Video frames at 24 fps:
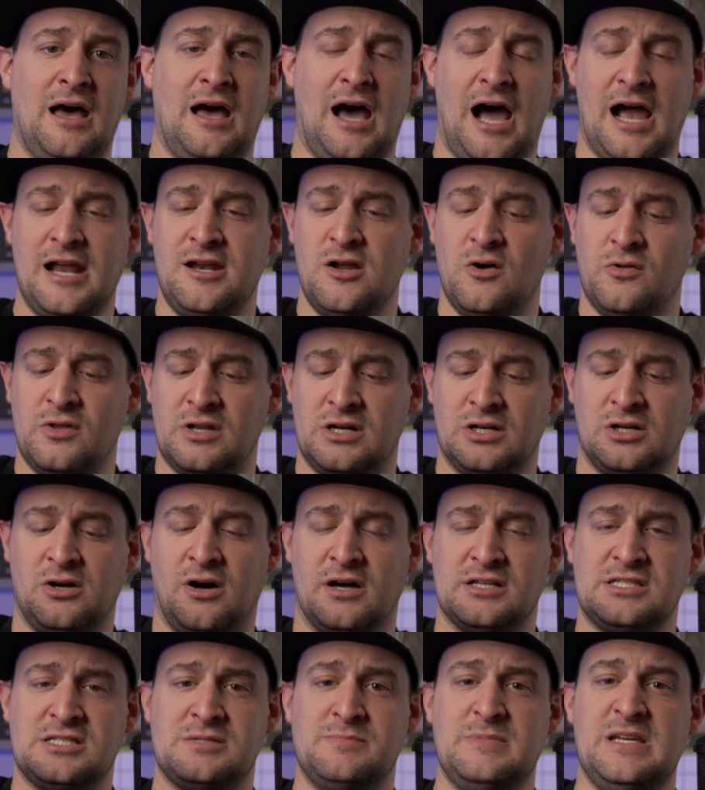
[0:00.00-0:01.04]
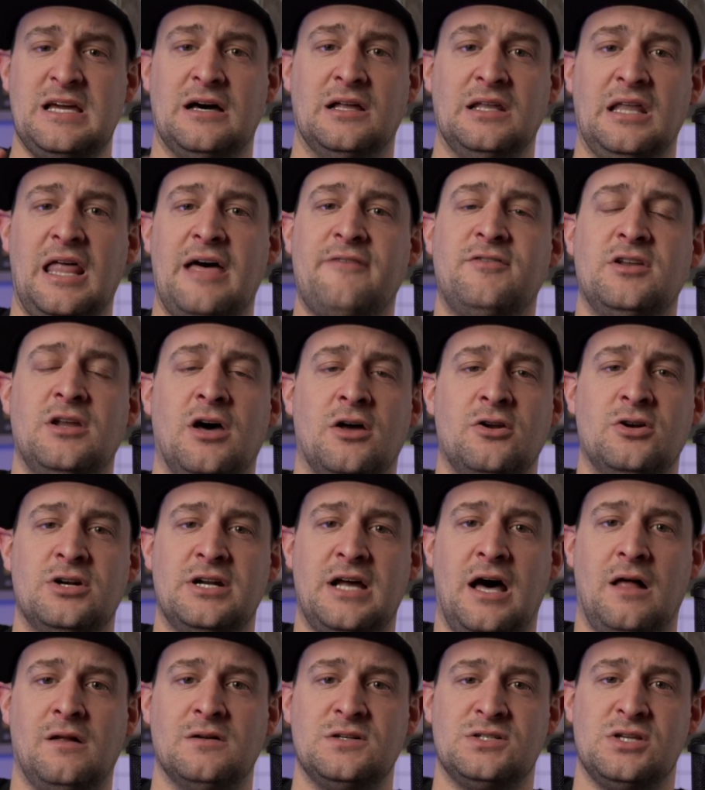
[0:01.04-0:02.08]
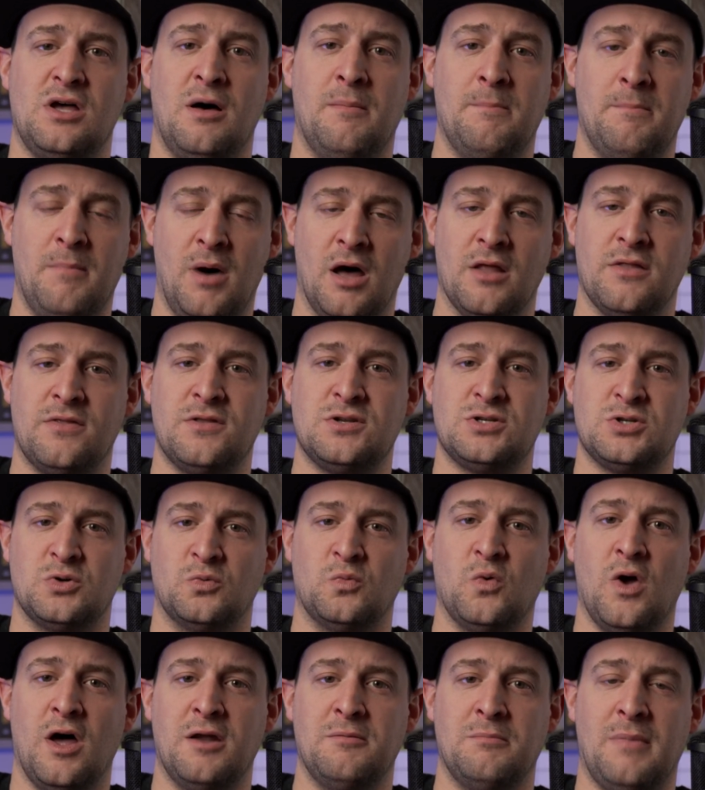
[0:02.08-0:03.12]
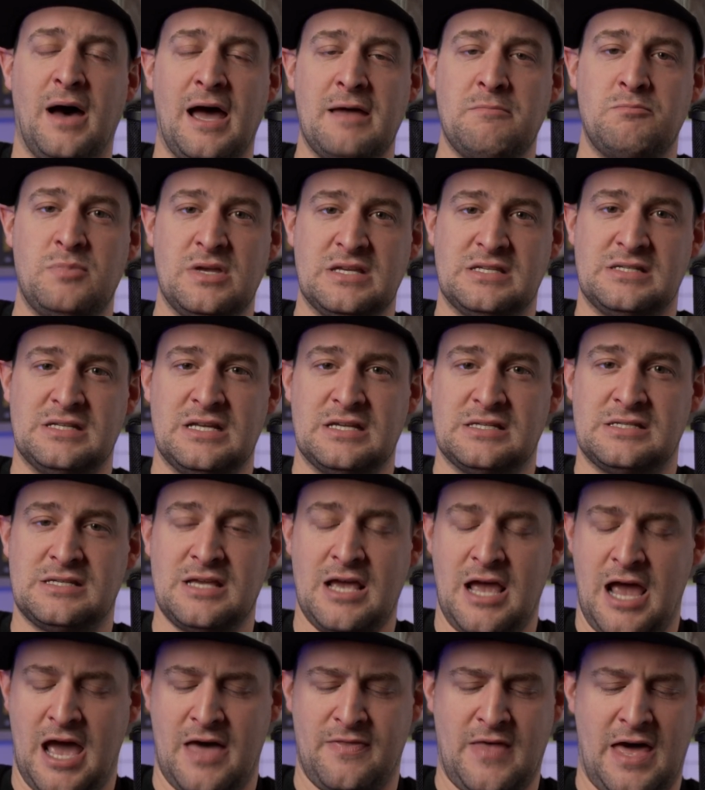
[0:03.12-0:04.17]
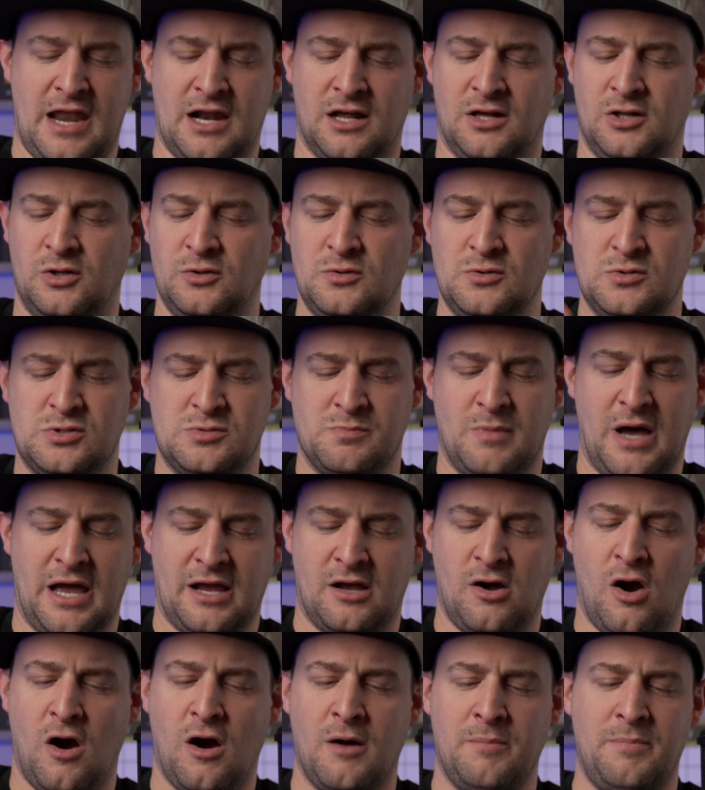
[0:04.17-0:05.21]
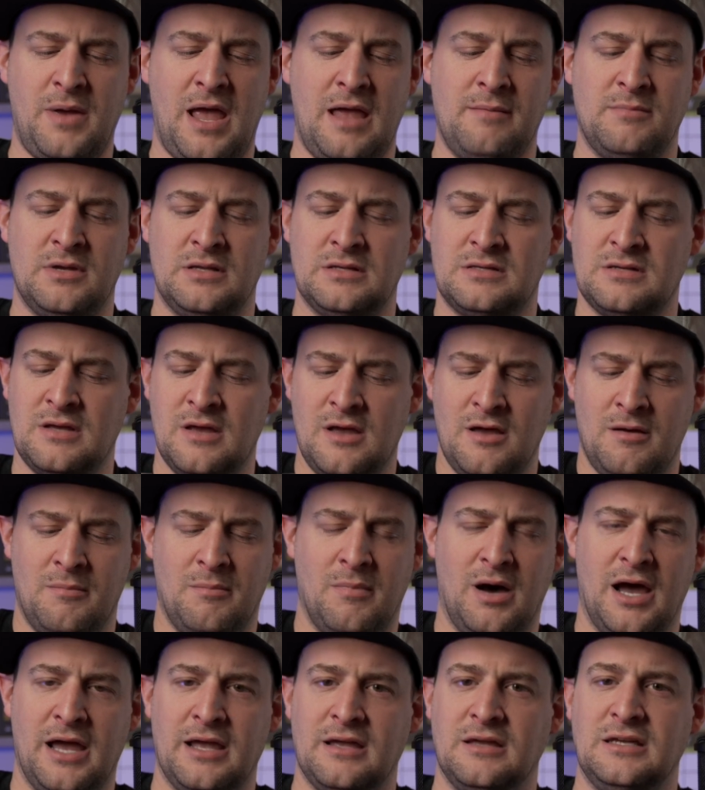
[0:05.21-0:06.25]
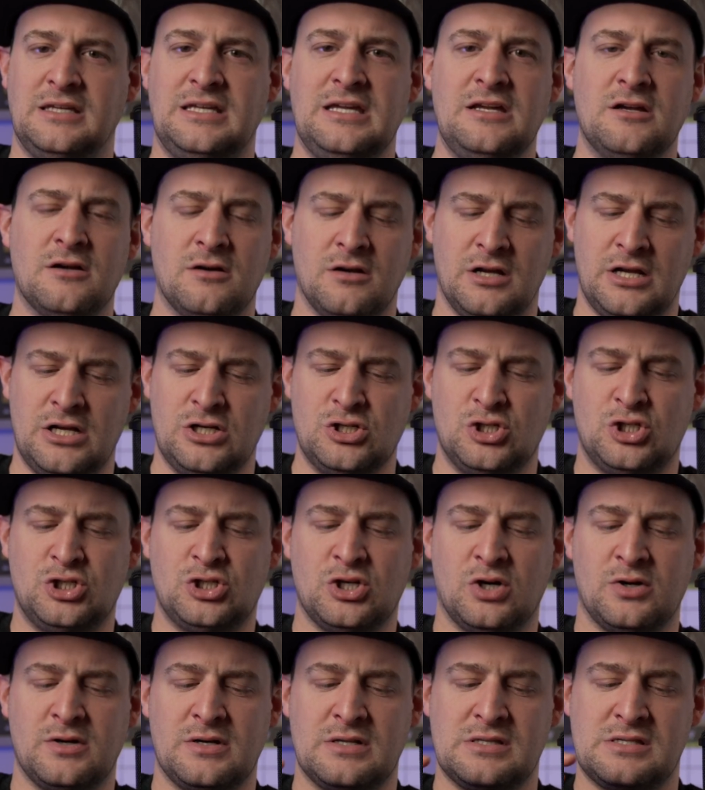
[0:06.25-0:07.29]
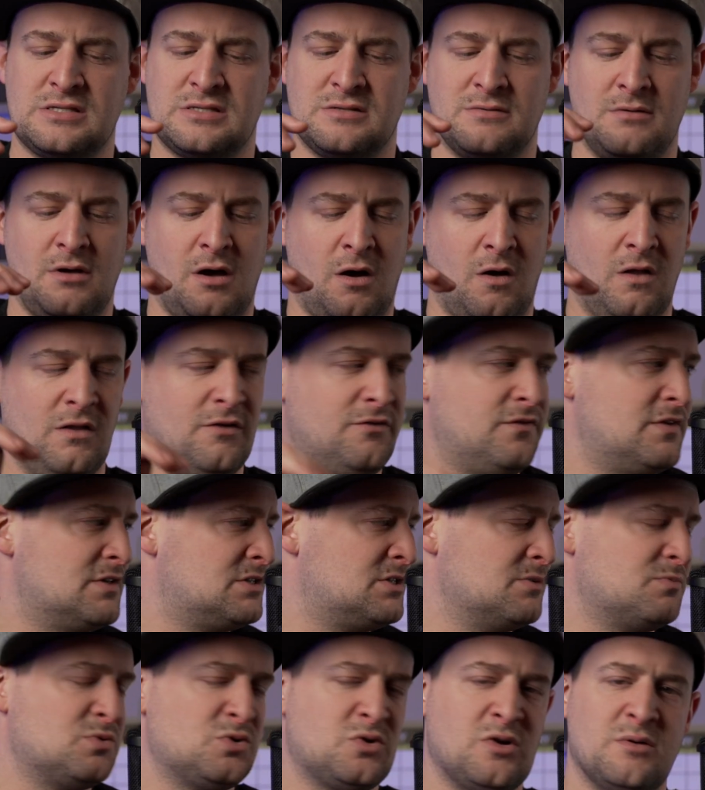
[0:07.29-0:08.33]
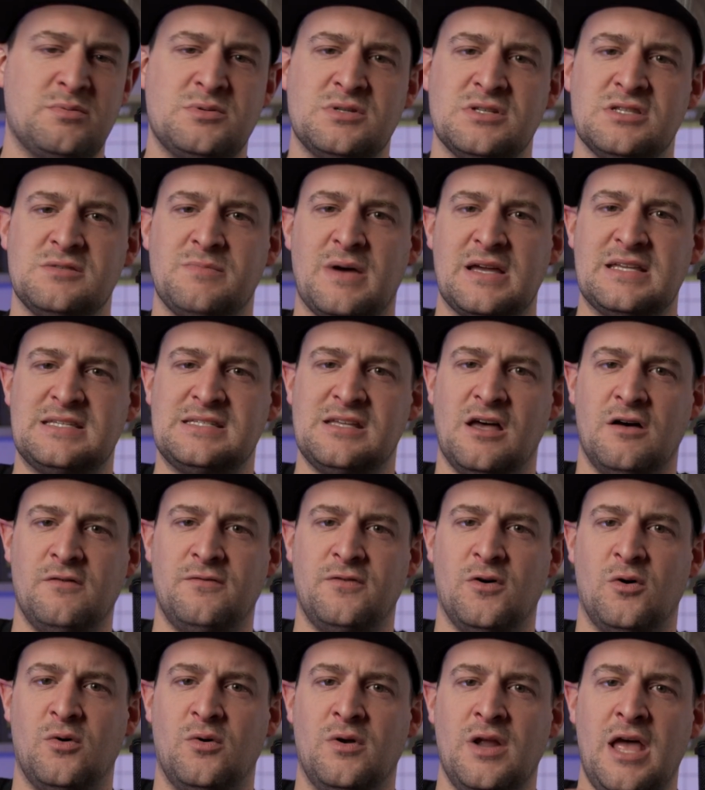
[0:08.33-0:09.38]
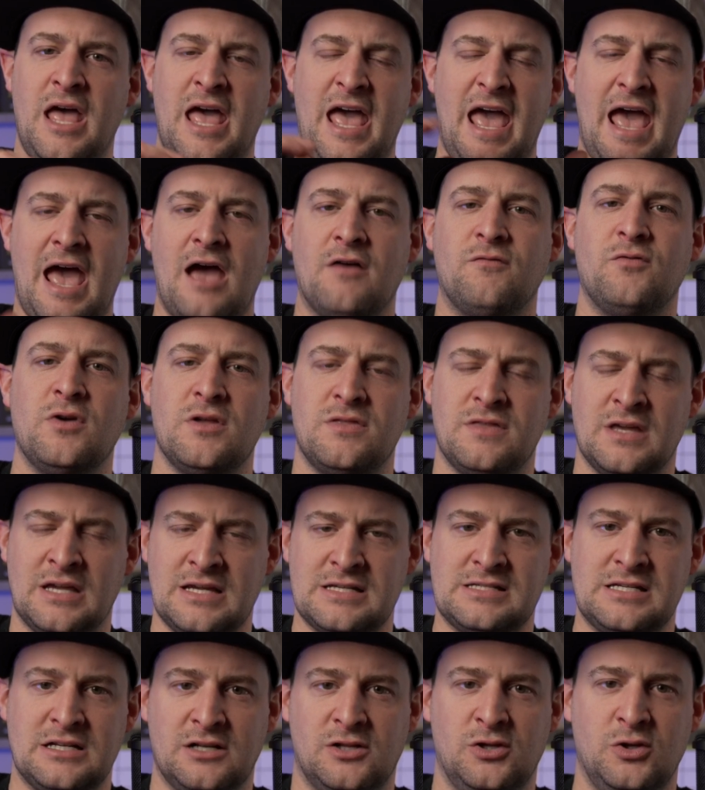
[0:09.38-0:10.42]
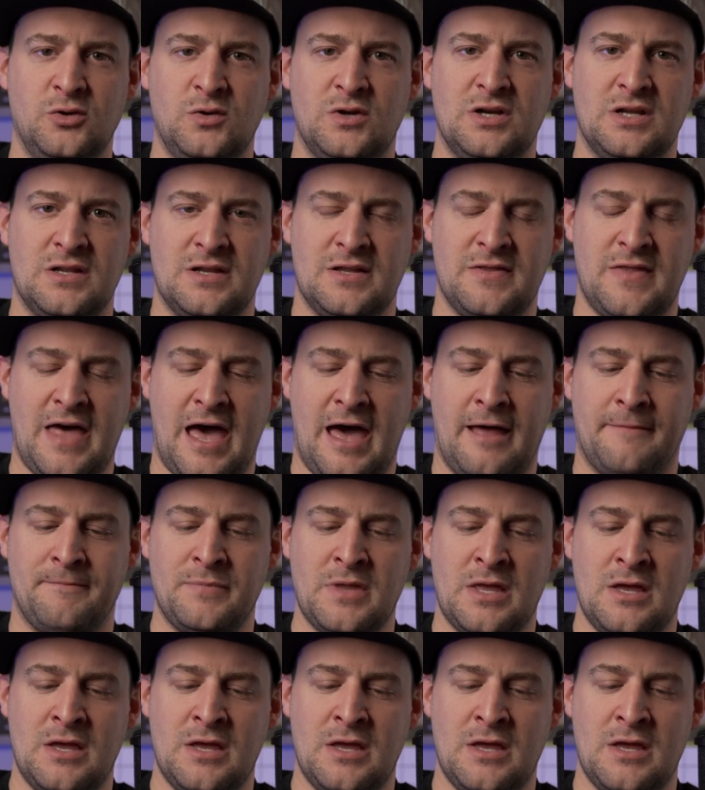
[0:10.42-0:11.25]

I know that it costs me $1,100 a month to run my business. And that includes my car payment, my gear insurance, all of the subscriptions, my cell phone, everything is included in that.